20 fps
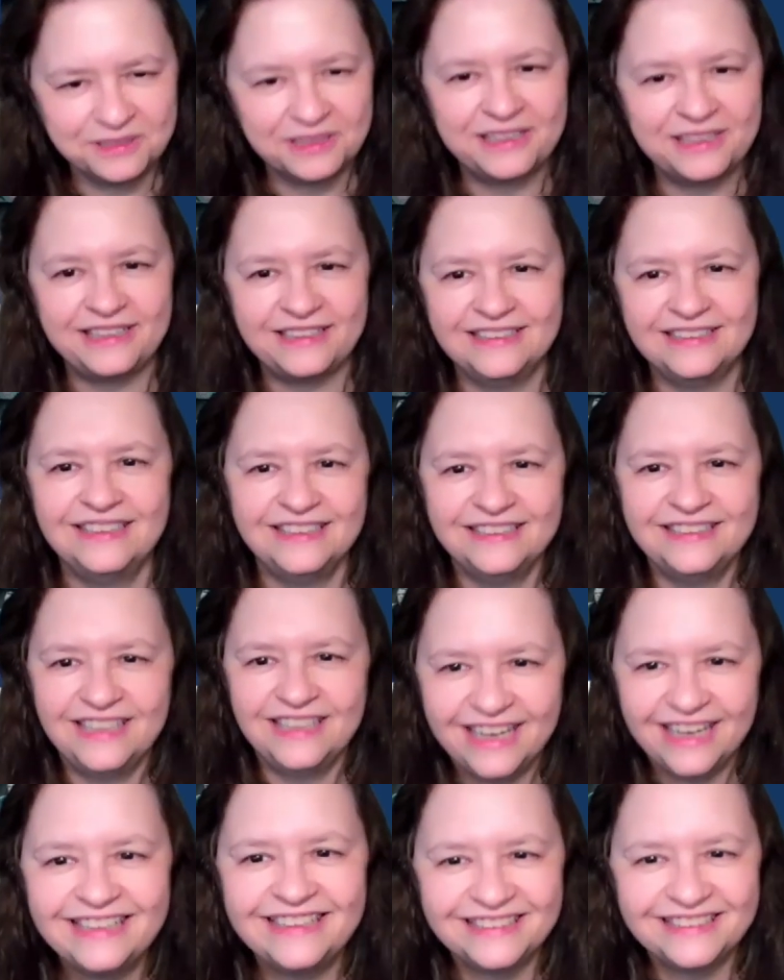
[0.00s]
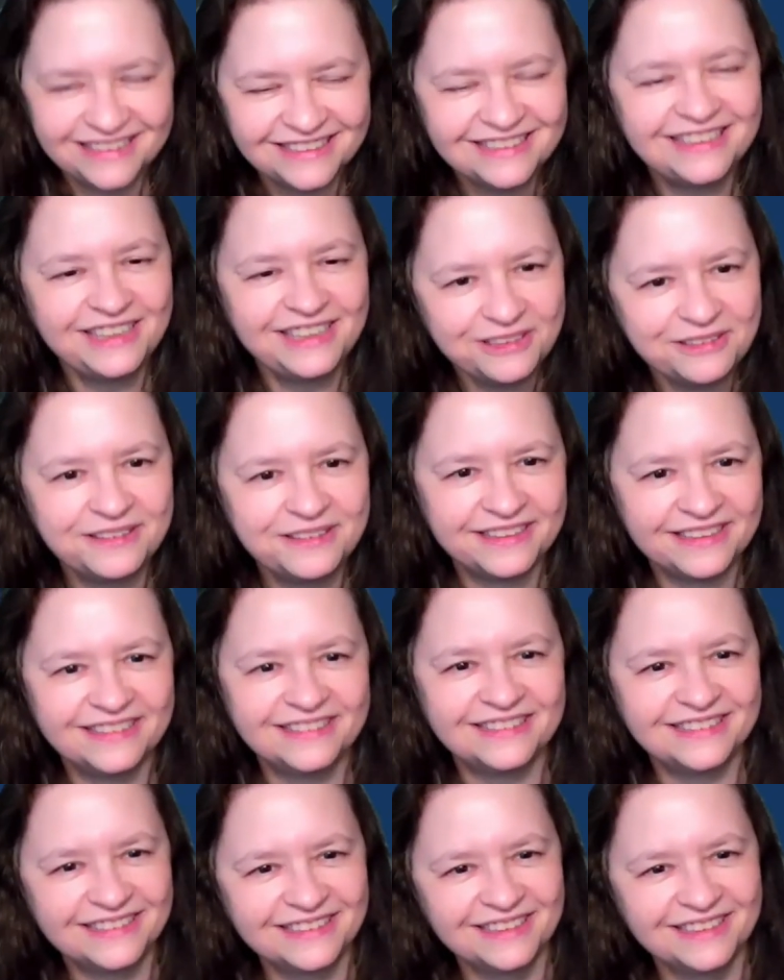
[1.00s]
really delighted to see you in
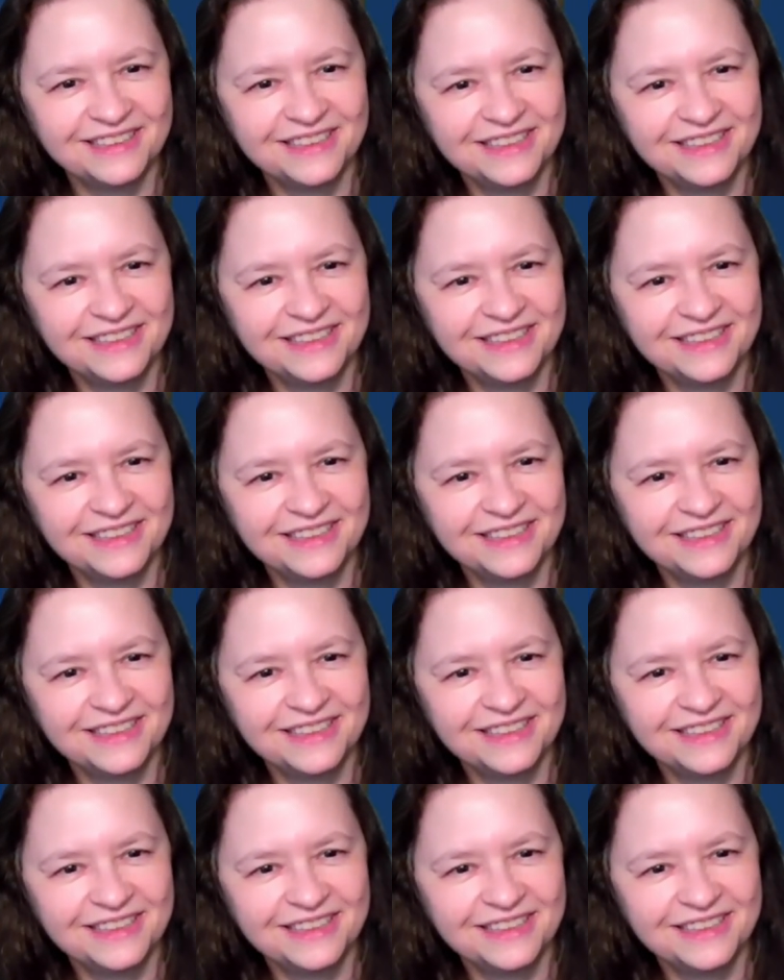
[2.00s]
this.